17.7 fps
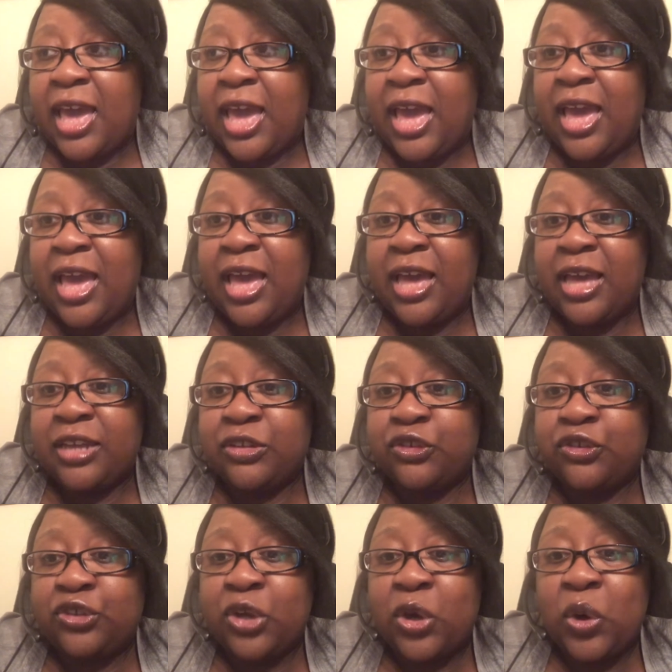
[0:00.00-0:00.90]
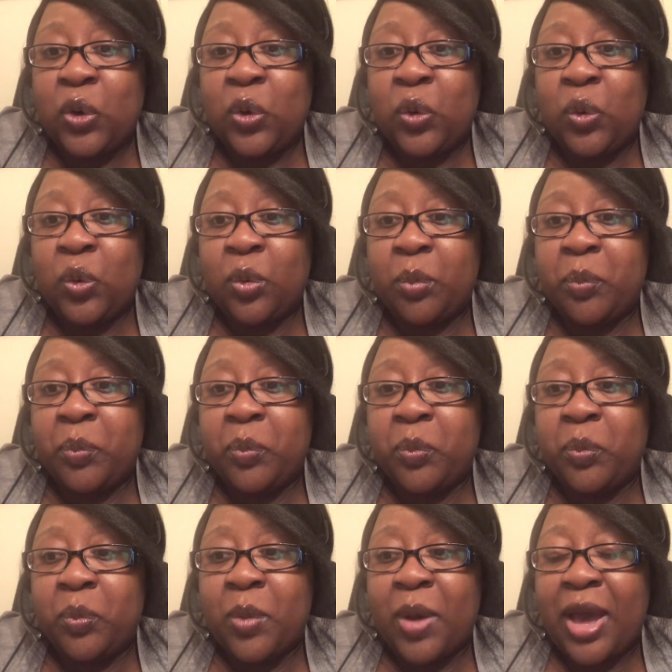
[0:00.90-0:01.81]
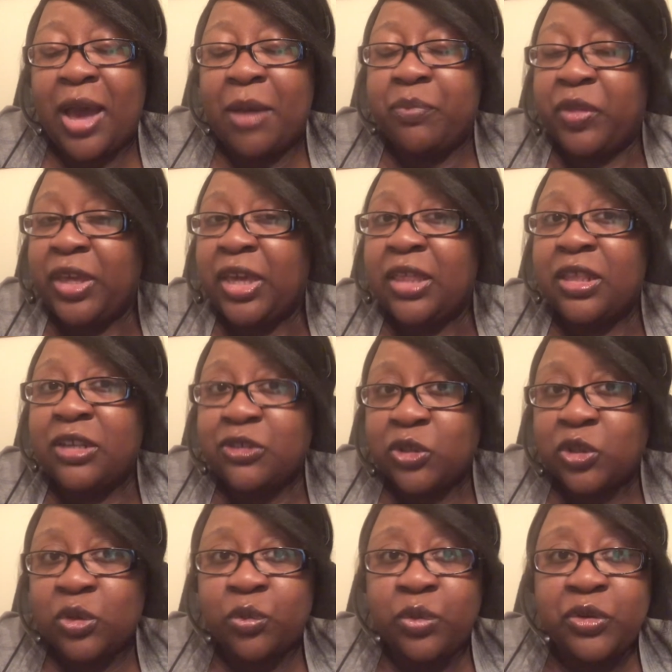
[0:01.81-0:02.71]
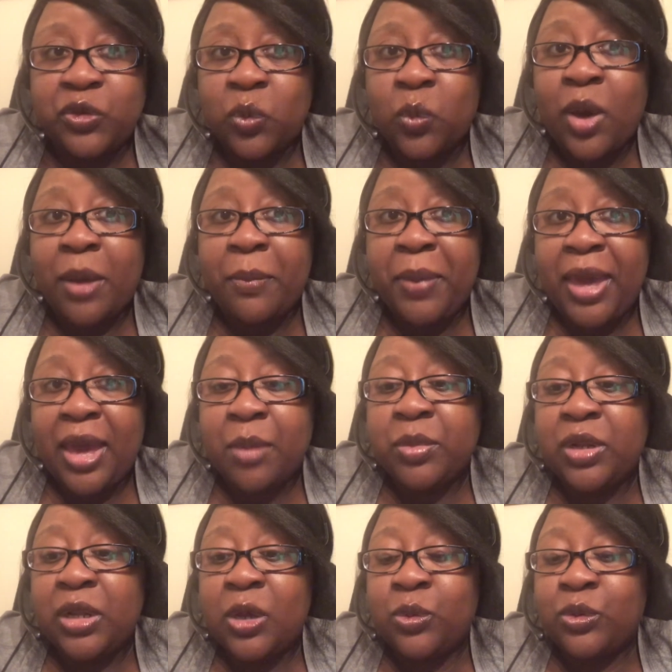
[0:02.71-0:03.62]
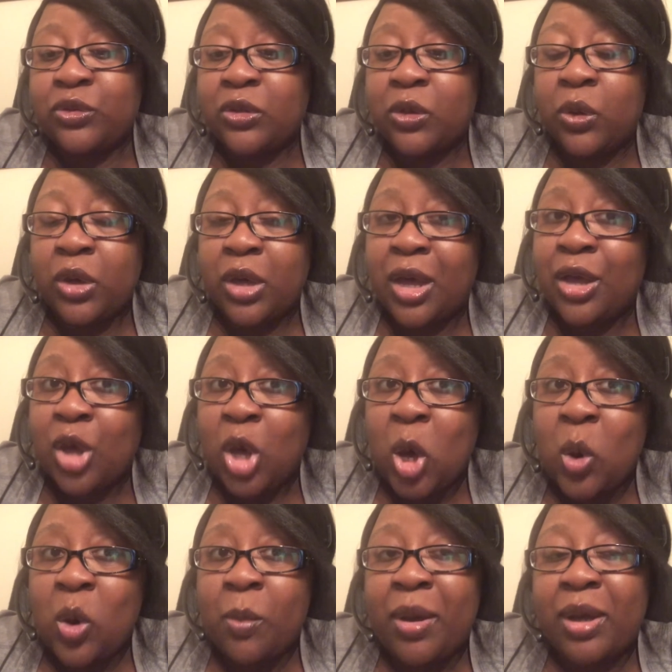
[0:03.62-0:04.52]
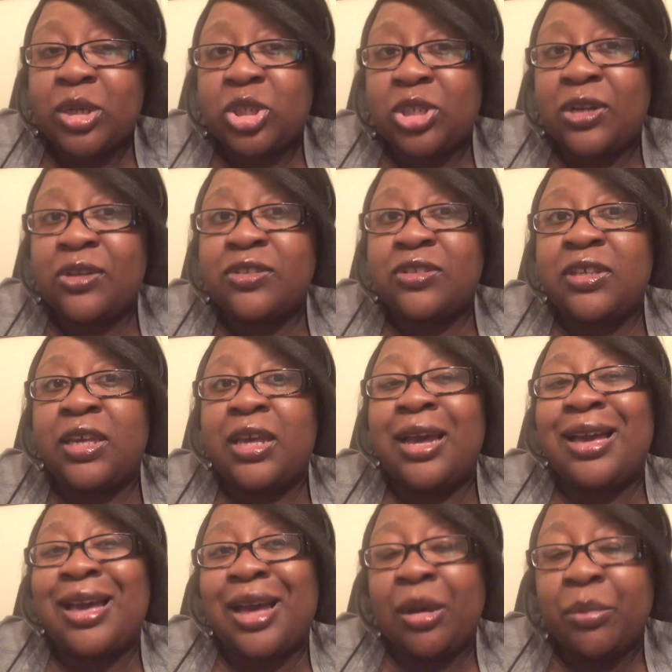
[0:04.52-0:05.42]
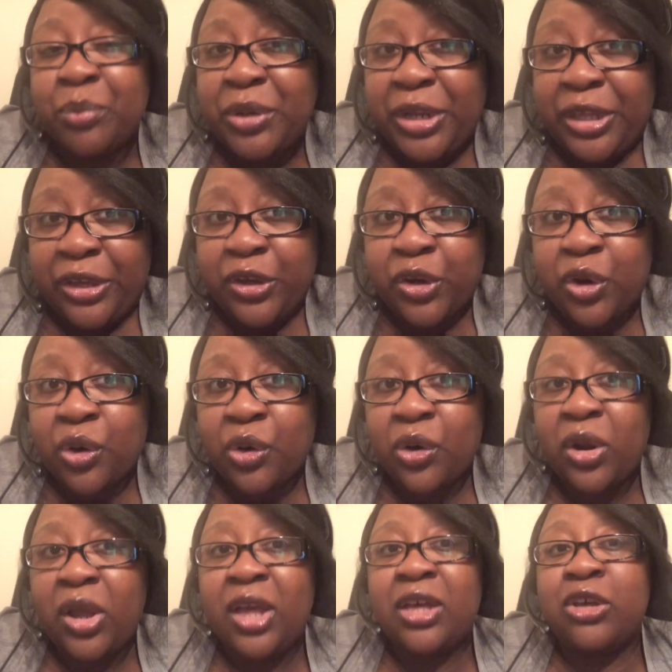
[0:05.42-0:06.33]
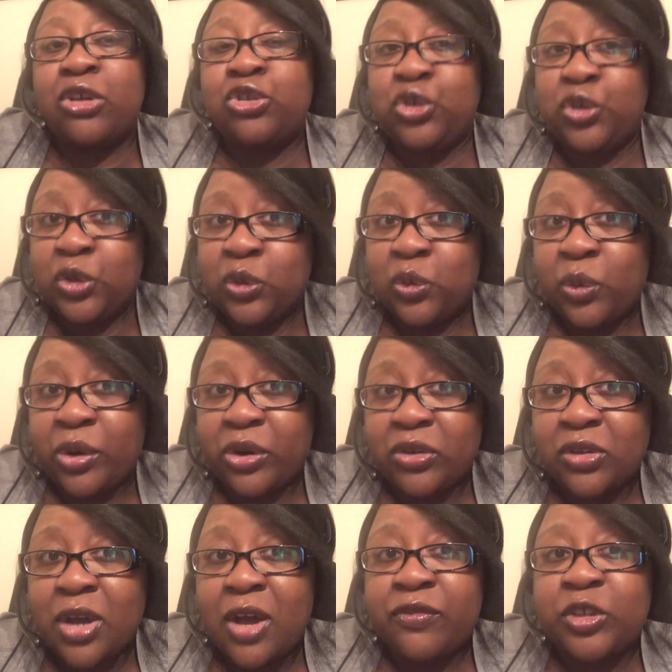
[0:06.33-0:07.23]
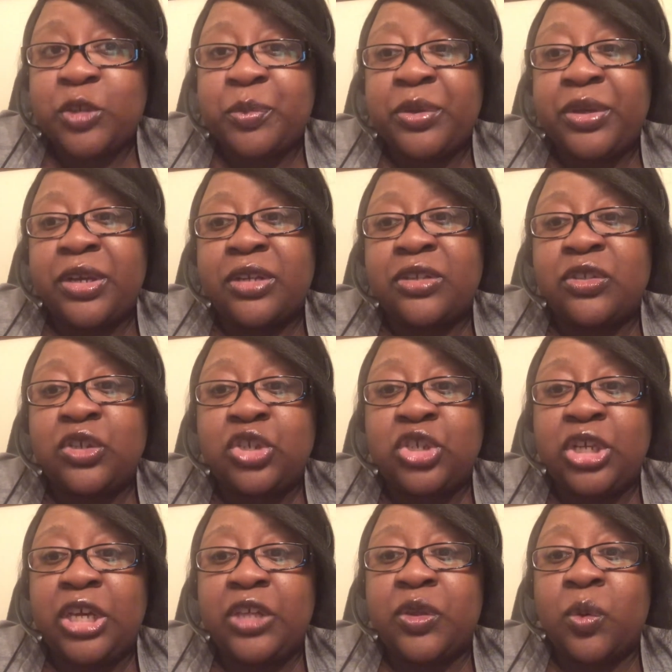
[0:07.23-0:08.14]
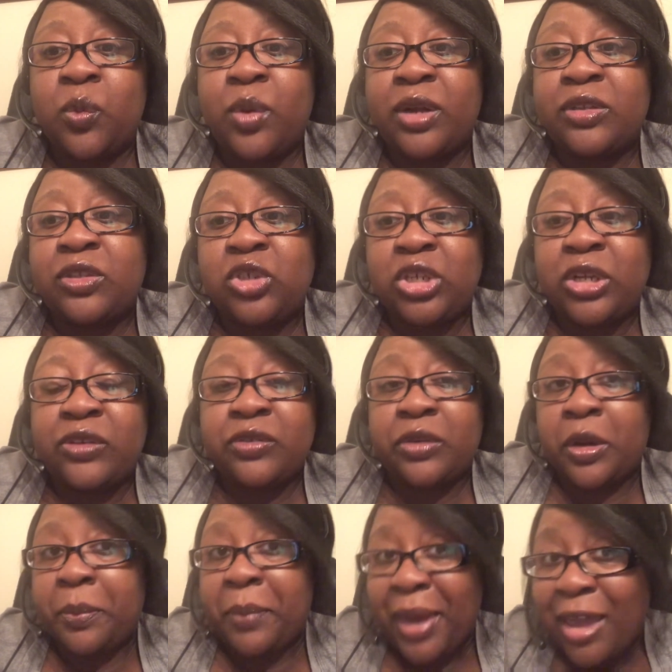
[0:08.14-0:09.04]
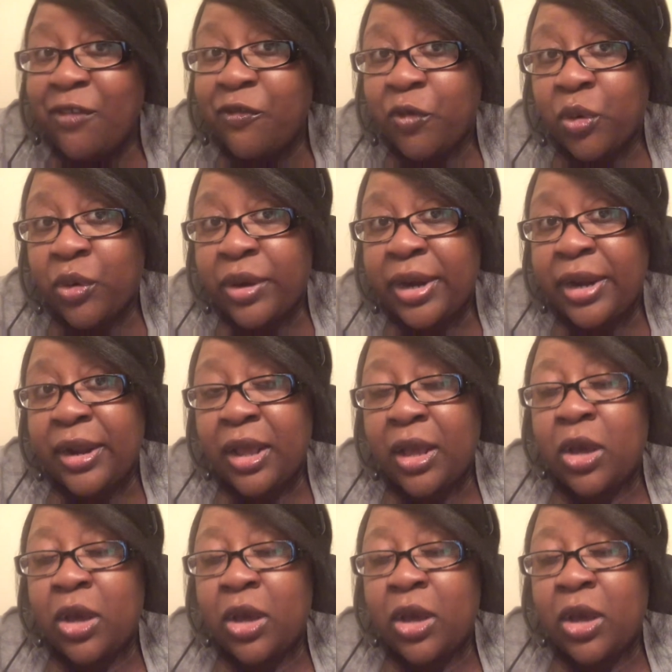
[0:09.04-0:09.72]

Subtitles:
And so I'm thinking this is the reason why Pamela was so gung-ho about Chelsea accompanying her to the lawyer's office, because she either wants Chelsea to pay for it